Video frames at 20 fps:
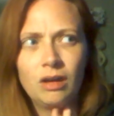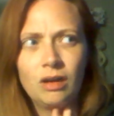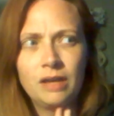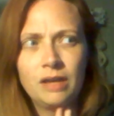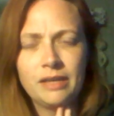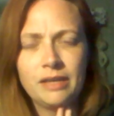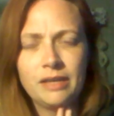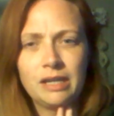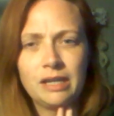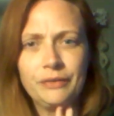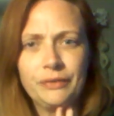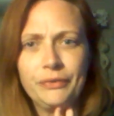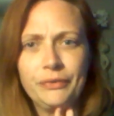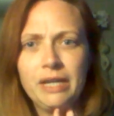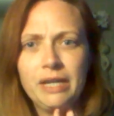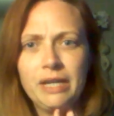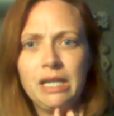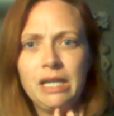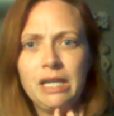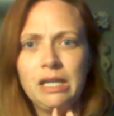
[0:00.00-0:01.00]
they can
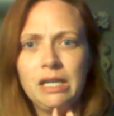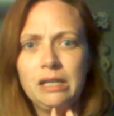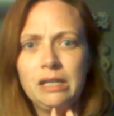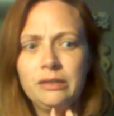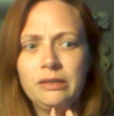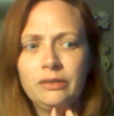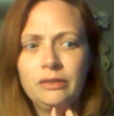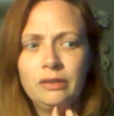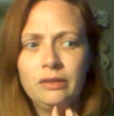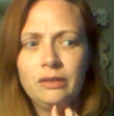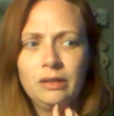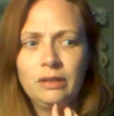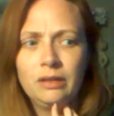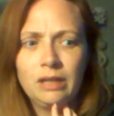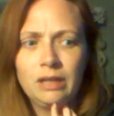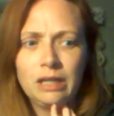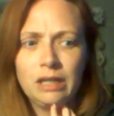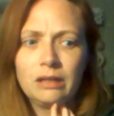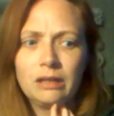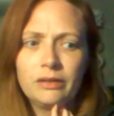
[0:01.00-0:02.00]
read
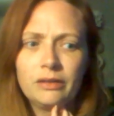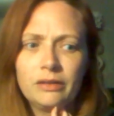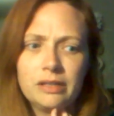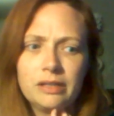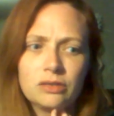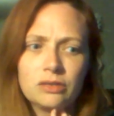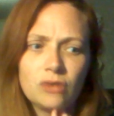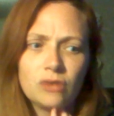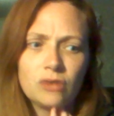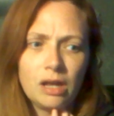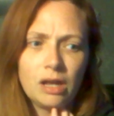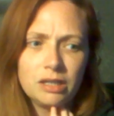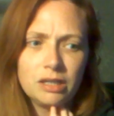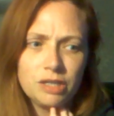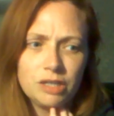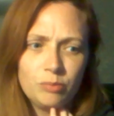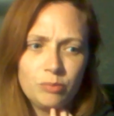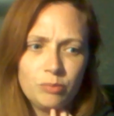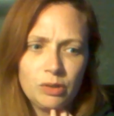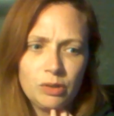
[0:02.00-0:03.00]
like all the astrology
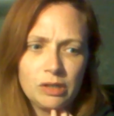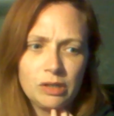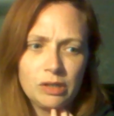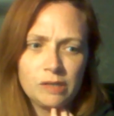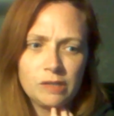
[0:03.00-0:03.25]
books,